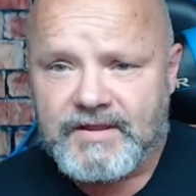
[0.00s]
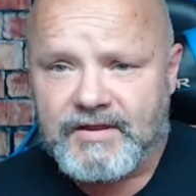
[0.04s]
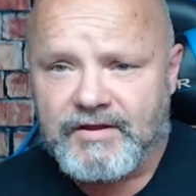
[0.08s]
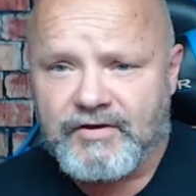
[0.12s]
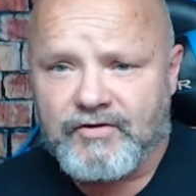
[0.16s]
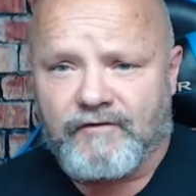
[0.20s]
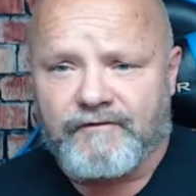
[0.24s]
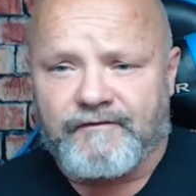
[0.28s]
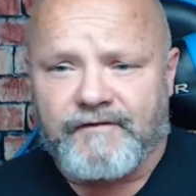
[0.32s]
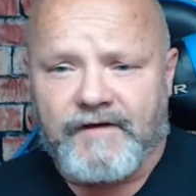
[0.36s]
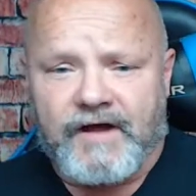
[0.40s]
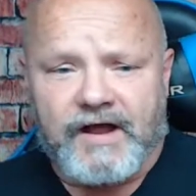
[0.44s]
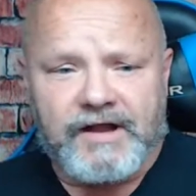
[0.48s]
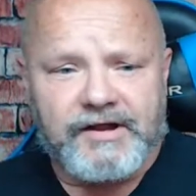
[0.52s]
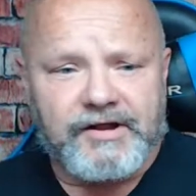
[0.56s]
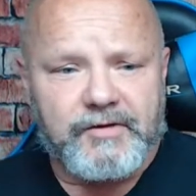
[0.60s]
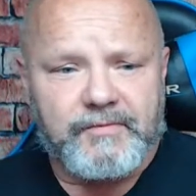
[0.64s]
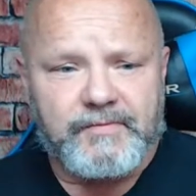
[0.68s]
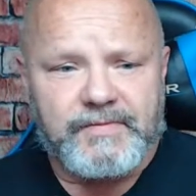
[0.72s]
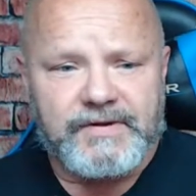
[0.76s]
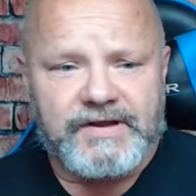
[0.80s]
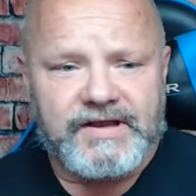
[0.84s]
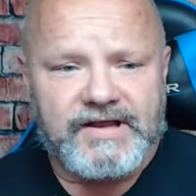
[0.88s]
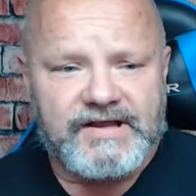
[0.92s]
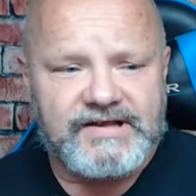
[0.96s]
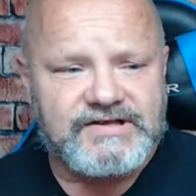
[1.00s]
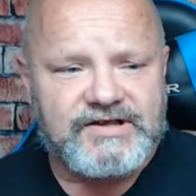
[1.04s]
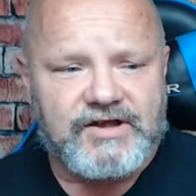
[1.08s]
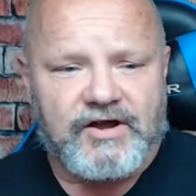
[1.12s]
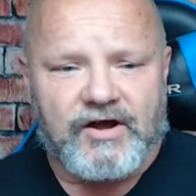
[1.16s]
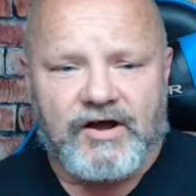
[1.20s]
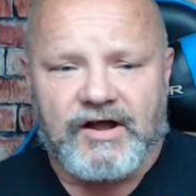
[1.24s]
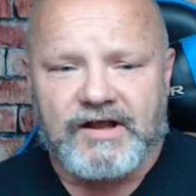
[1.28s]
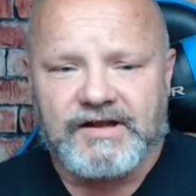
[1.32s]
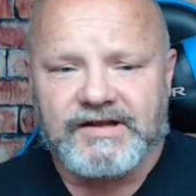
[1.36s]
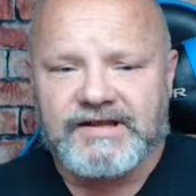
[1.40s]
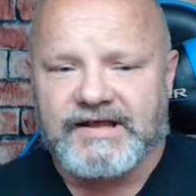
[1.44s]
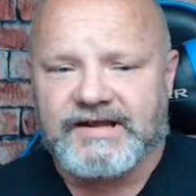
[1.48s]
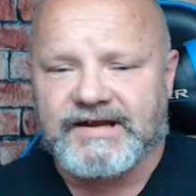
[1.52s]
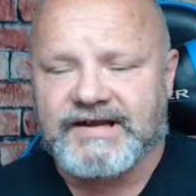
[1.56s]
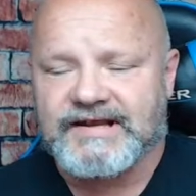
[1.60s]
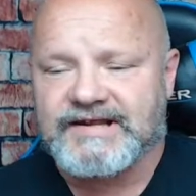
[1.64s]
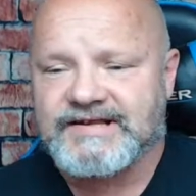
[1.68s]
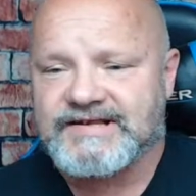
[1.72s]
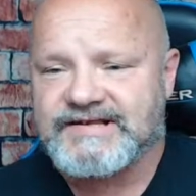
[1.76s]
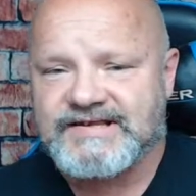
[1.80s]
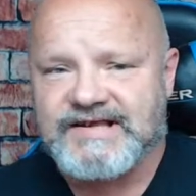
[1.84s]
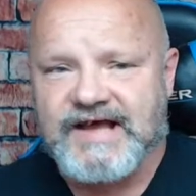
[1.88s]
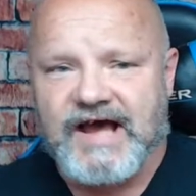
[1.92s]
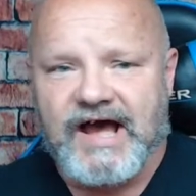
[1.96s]
You'll find no BS content
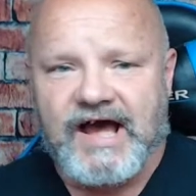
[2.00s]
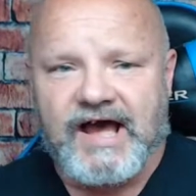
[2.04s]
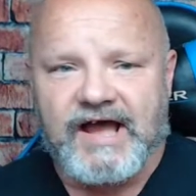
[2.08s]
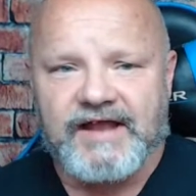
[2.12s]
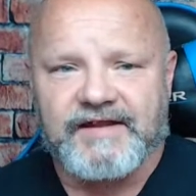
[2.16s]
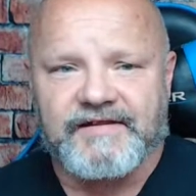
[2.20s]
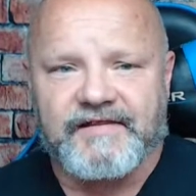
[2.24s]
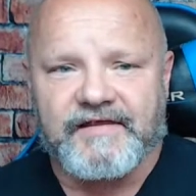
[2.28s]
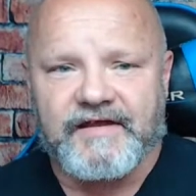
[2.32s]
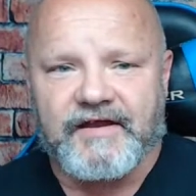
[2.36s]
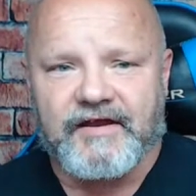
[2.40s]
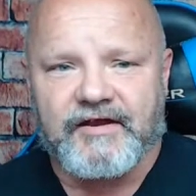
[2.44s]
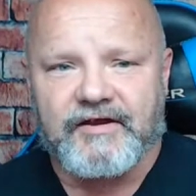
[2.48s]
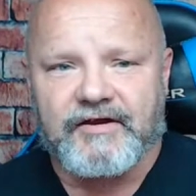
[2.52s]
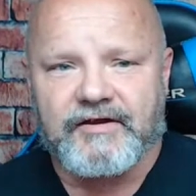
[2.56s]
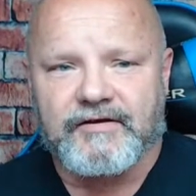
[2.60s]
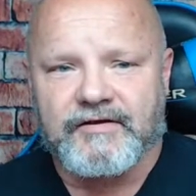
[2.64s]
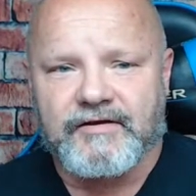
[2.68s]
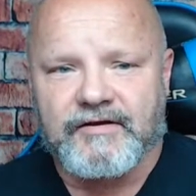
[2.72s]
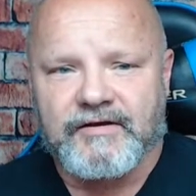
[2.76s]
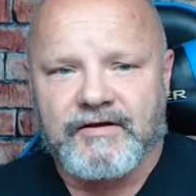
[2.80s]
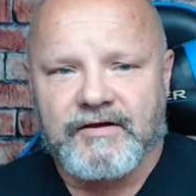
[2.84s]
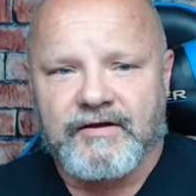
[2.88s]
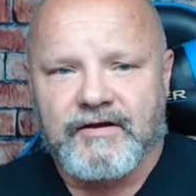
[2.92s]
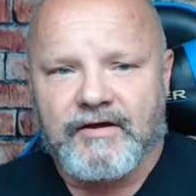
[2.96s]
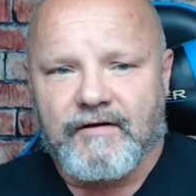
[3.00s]
inside there